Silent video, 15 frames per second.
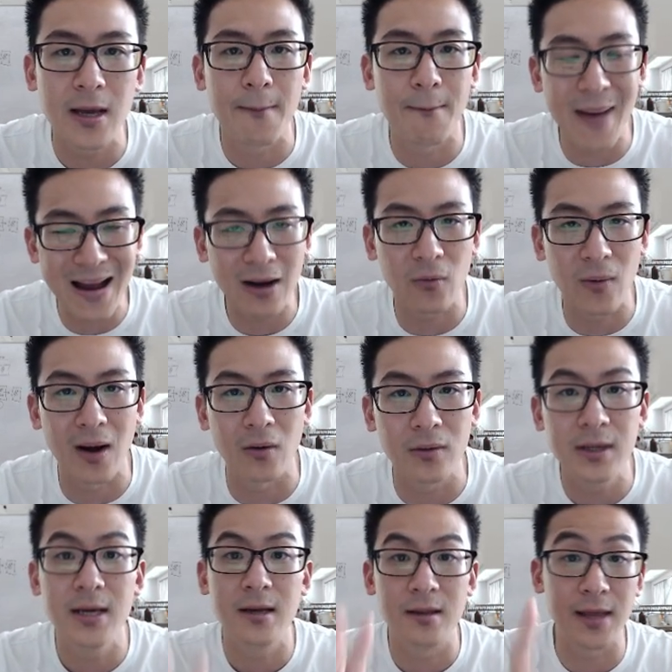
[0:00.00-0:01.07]
background
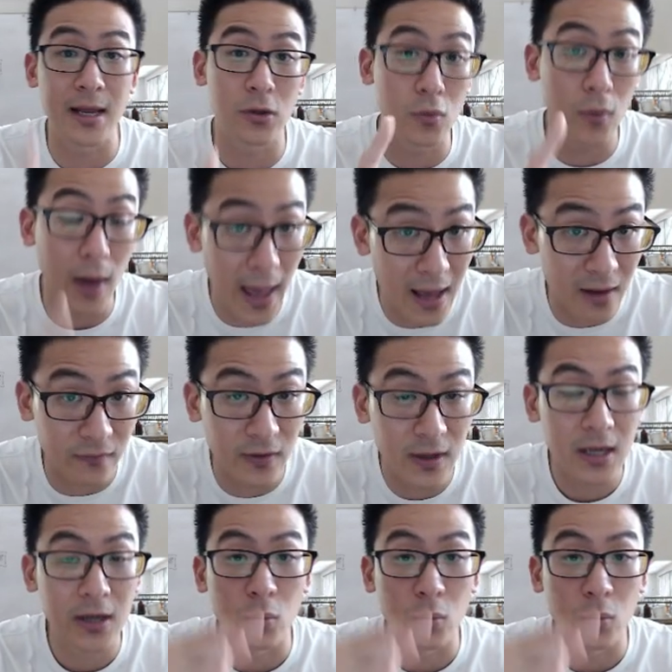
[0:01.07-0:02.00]
that you have,